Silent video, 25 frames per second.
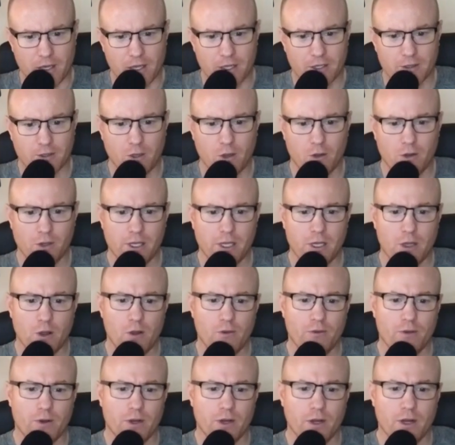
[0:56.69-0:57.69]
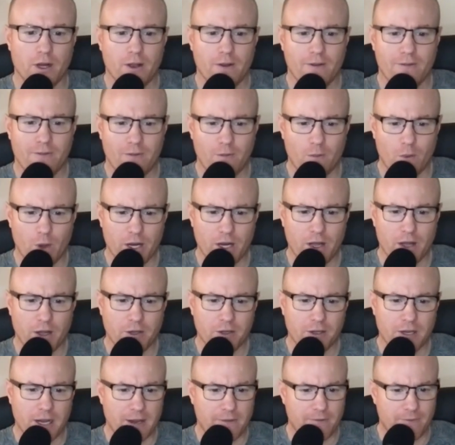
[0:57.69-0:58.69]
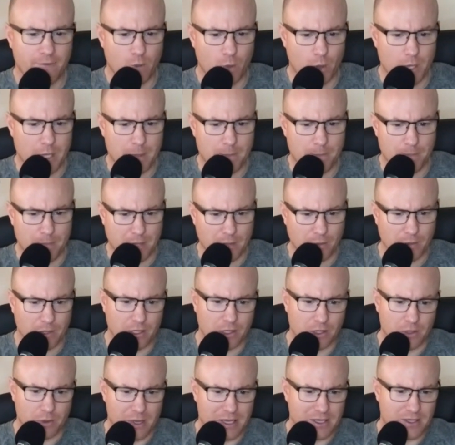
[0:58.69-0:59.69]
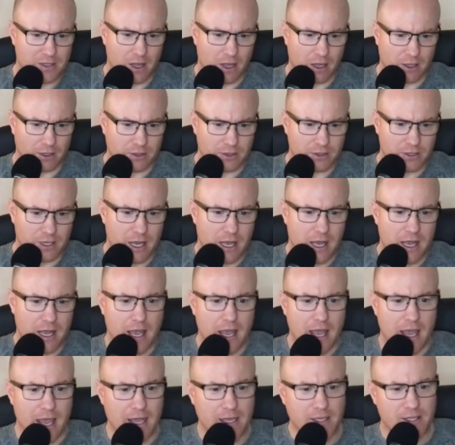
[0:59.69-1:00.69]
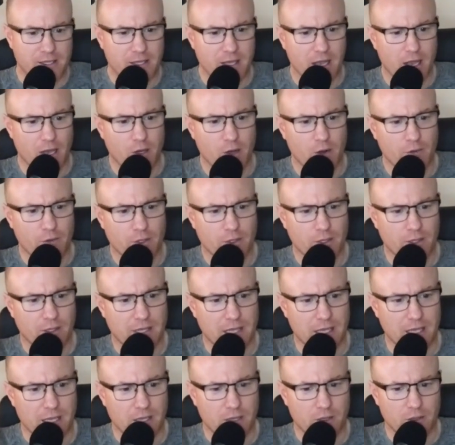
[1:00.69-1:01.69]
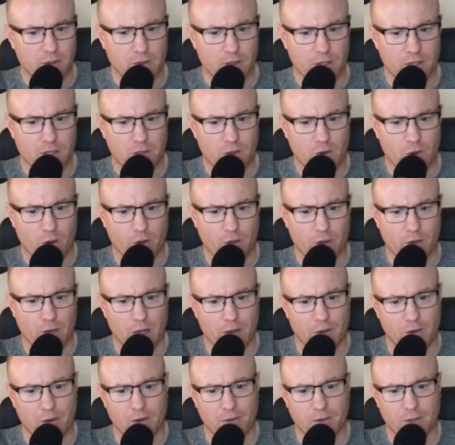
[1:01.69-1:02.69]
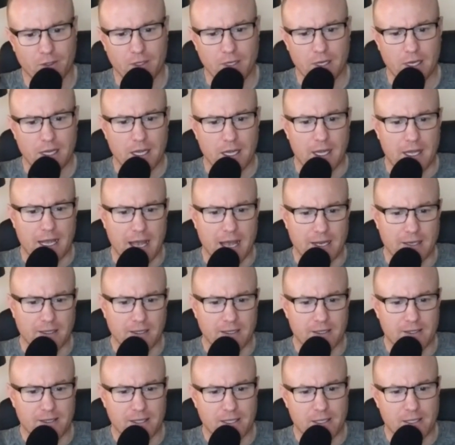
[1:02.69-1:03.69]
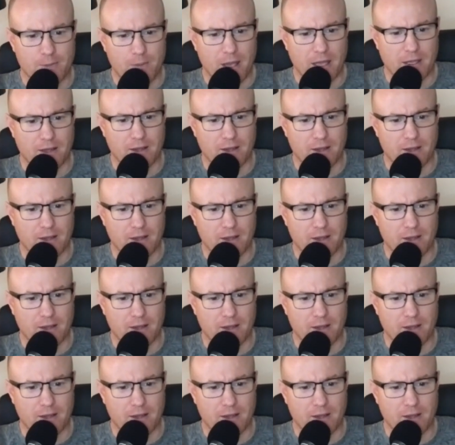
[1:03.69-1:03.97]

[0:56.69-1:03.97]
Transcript: totaling over 140 billion US dollars. ASEAN overtook the EU this quarter, however. Analysts expect the